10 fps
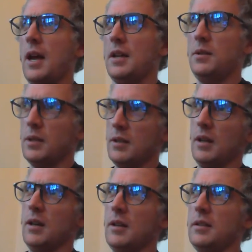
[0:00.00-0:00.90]
And you can,
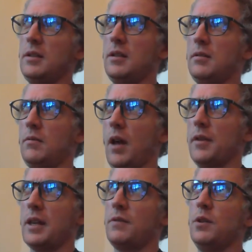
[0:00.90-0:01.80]
I
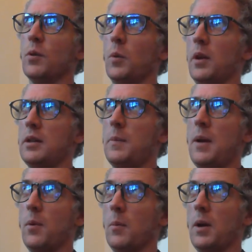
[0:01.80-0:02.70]
think, if you're willing to
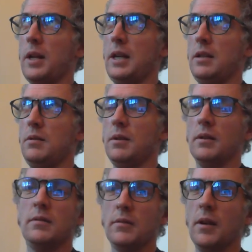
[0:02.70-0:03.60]
pay more money, you
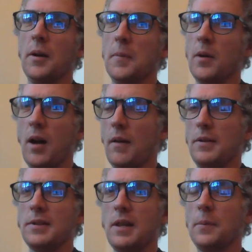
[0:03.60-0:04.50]
can
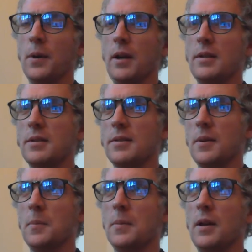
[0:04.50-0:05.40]
obviously upgrade to
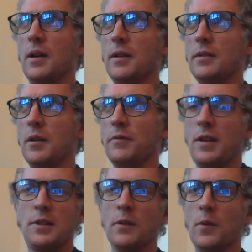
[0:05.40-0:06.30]
some,
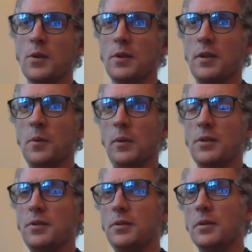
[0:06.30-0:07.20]
fancier version that will
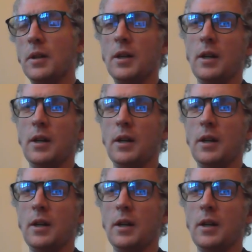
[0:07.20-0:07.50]
let you,